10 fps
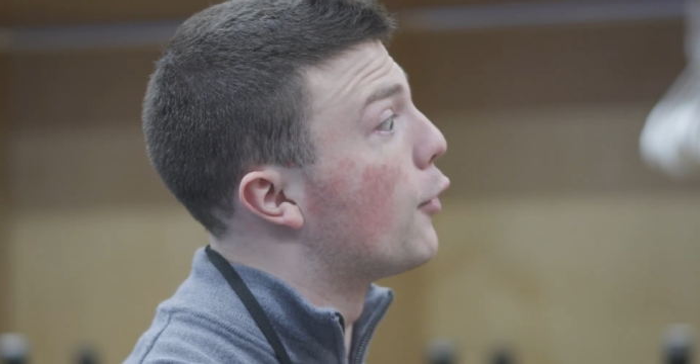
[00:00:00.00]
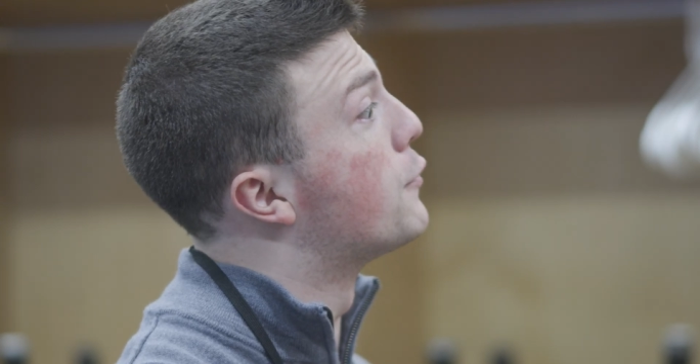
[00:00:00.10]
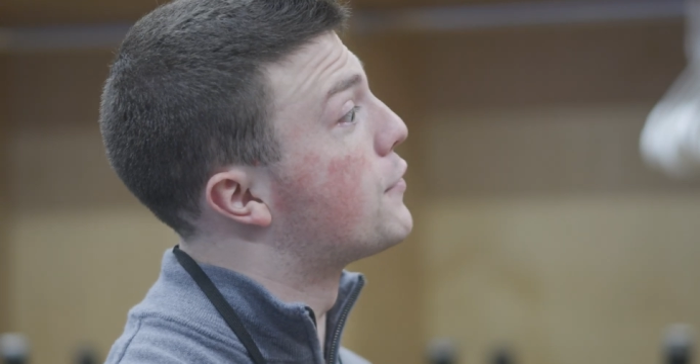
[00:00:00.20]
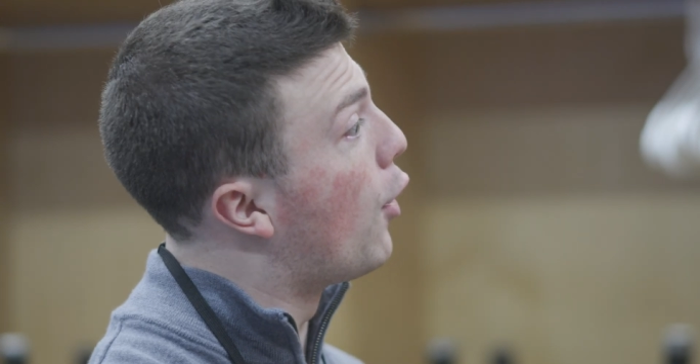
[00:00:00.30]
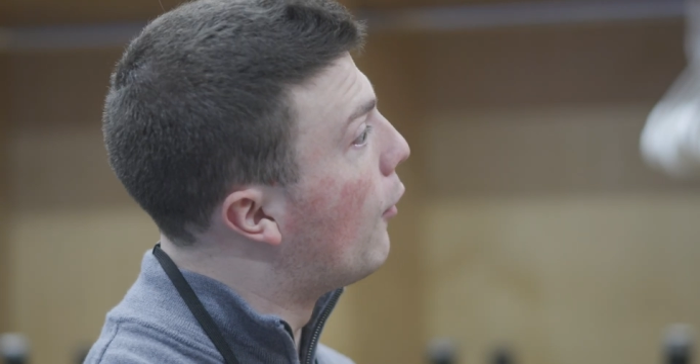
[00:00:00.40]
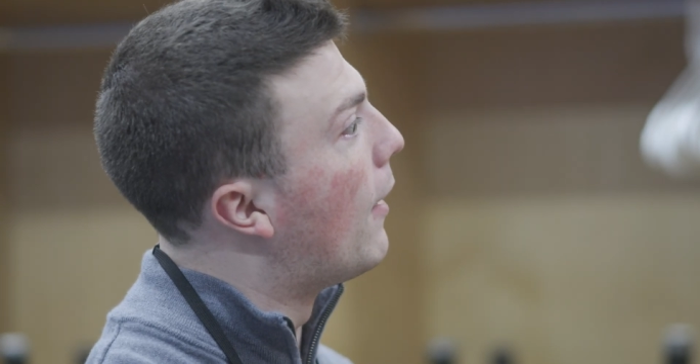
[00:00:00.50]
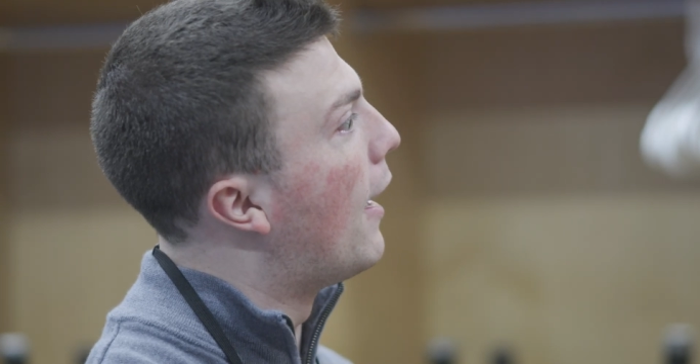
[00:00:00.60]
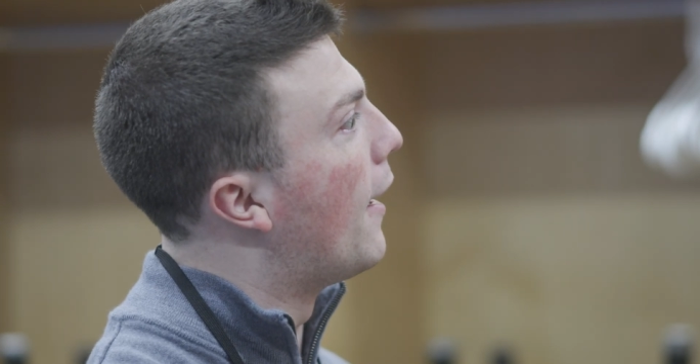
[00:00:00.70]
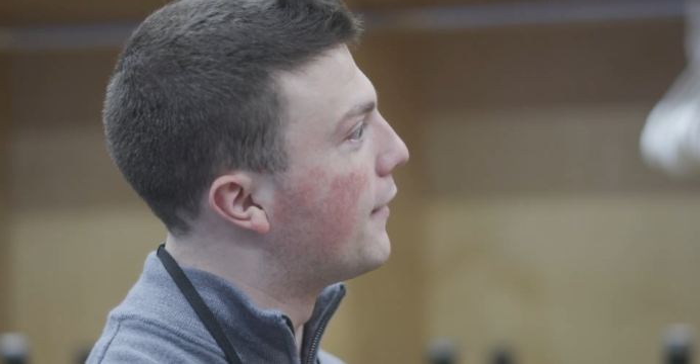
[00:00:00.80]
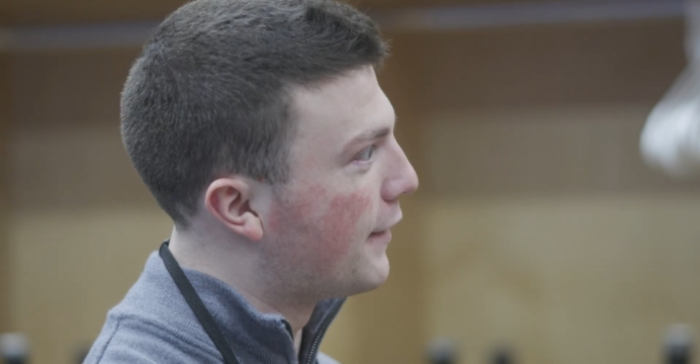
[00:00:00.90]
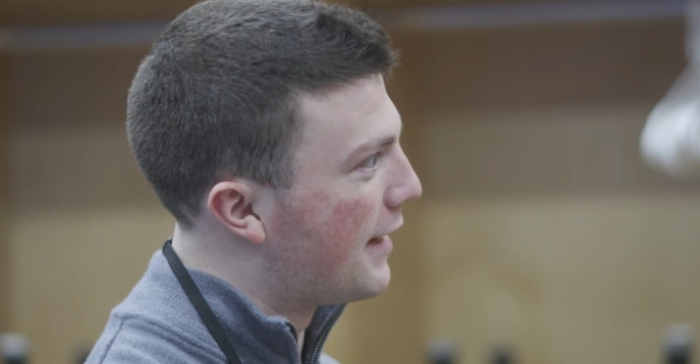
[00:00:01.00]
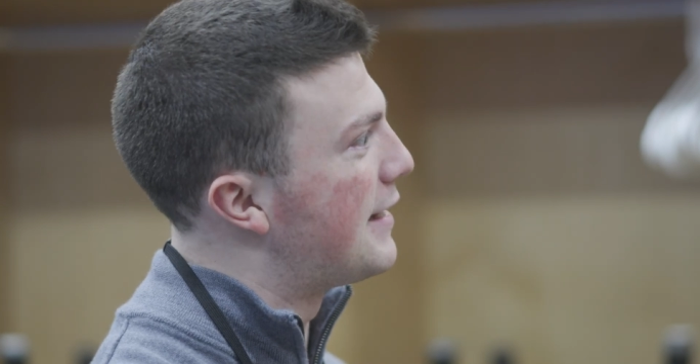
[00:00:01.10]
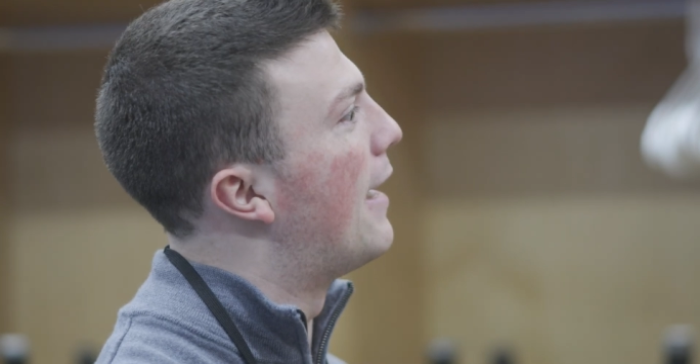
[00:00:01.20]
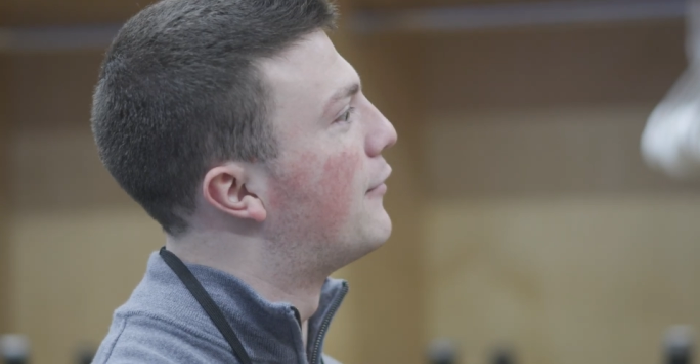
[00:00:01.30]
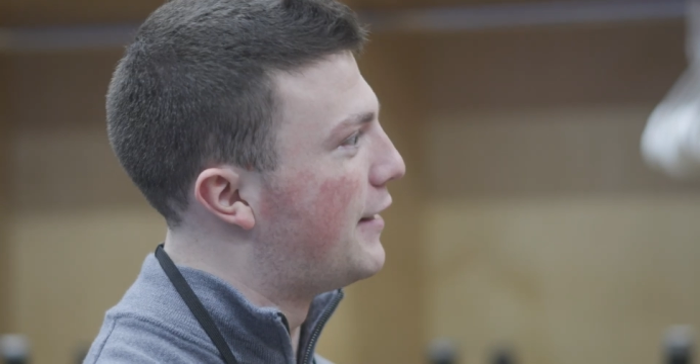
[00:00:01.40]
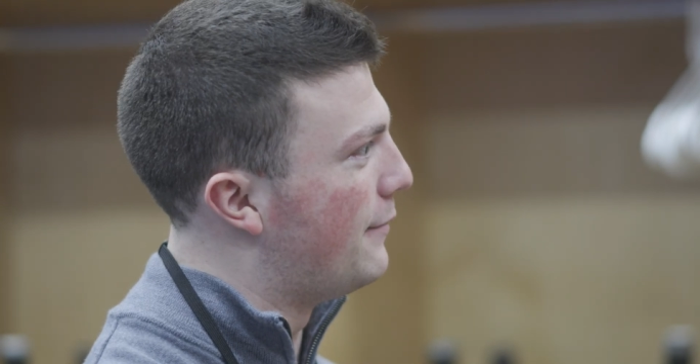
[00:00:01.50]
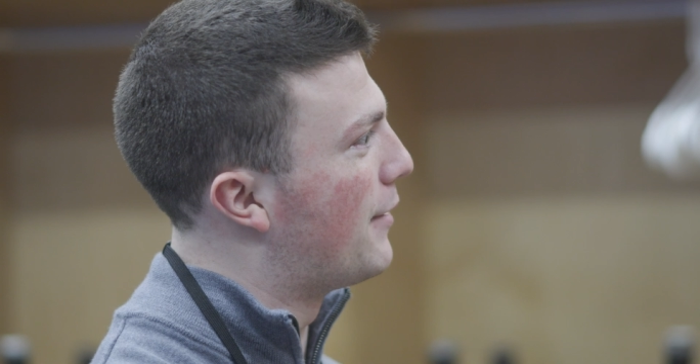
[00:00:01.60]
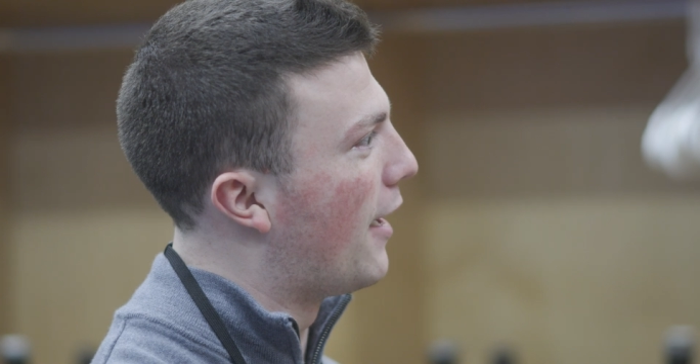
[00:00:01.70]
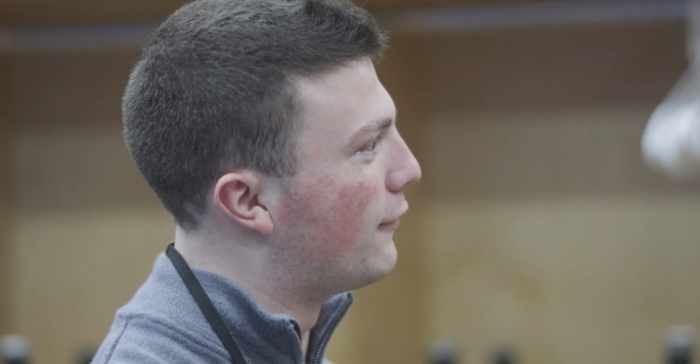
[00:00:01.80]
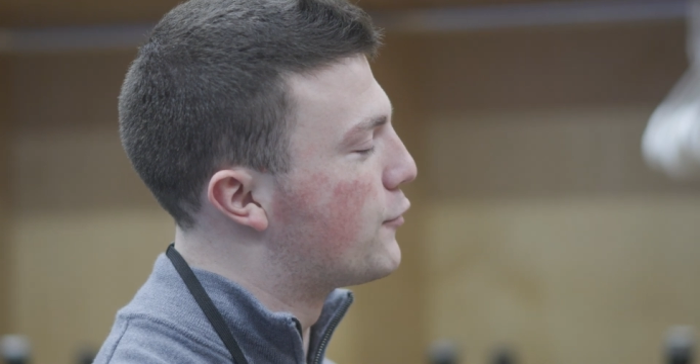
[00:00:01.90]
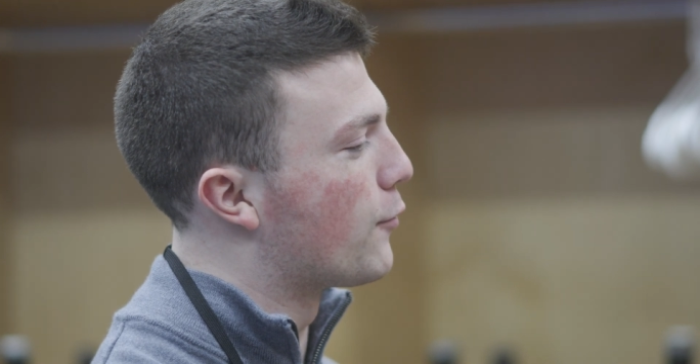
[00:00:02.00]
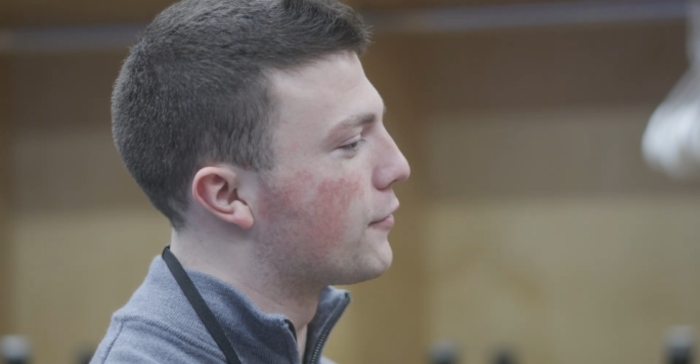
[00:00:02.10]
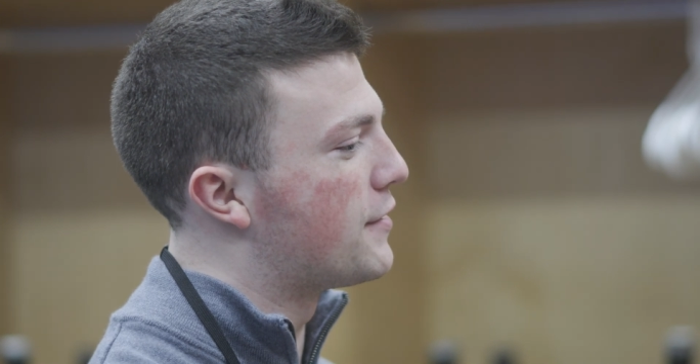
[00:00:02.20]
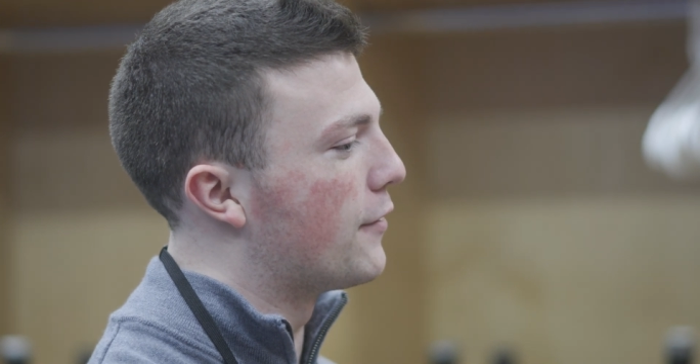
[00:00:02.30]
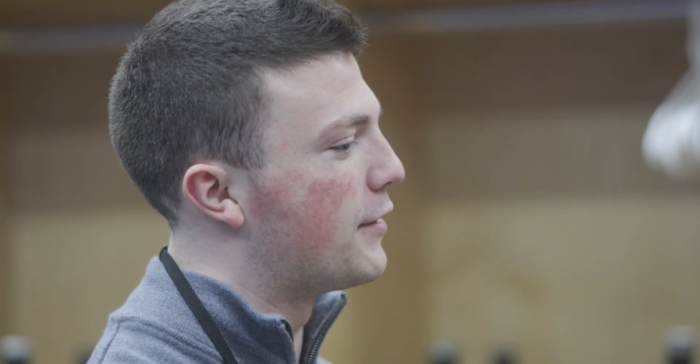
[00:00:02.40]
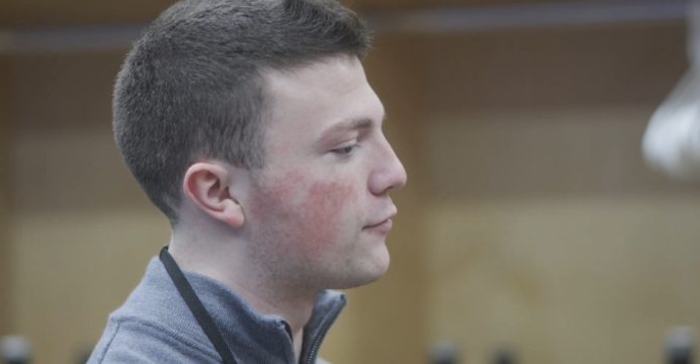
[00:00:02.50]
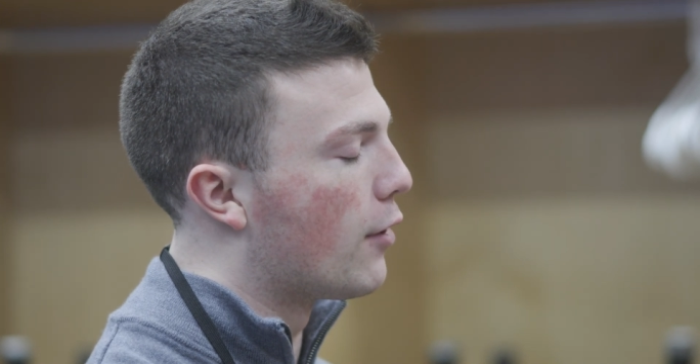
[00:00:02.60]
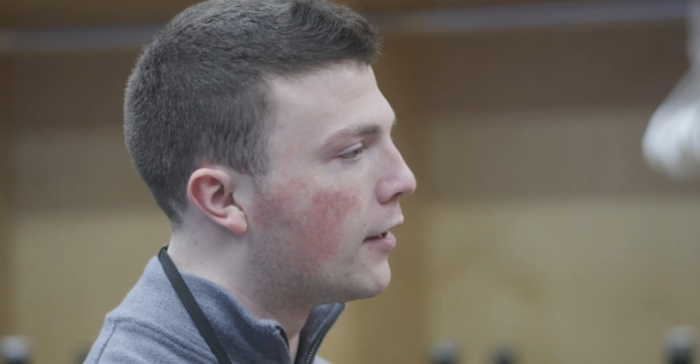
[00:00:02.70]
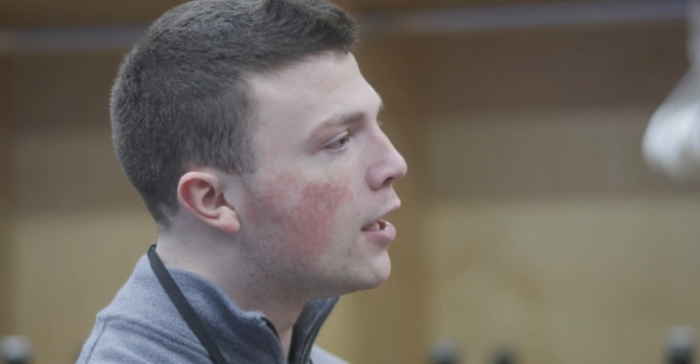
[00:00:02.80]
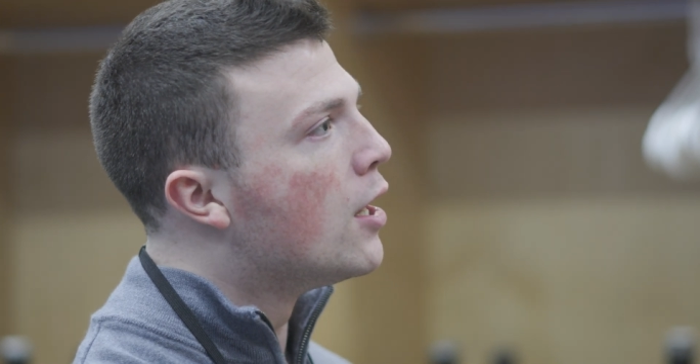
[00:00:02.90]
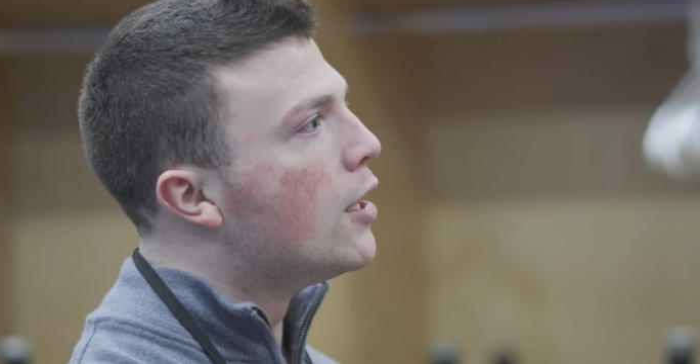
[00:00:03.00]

goes to Omaha. You guys have the Deep College World Series run.